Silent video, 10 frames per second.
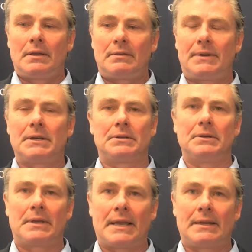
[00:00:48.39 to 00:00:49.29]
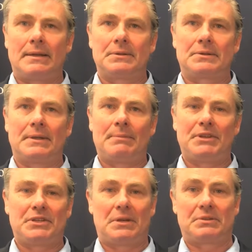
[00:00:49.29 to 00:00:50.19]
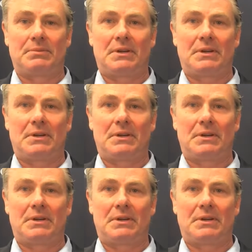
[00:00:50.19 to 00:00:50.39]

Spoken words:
The final two candidates will then be chosen